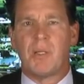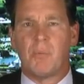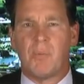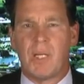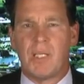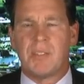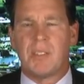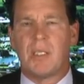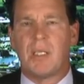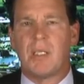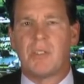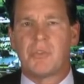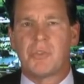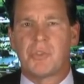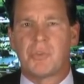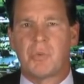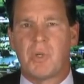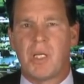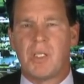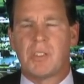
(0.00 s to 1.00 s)
raising
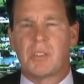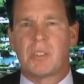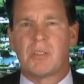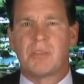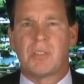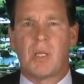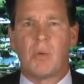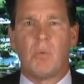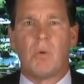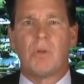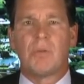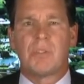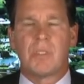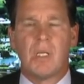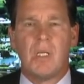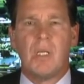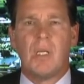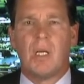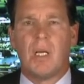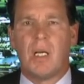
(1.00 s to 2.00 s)
interest rates because they want
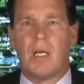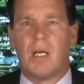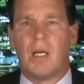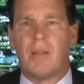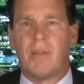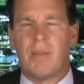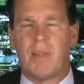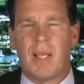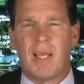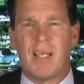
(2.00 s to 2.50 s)
uh,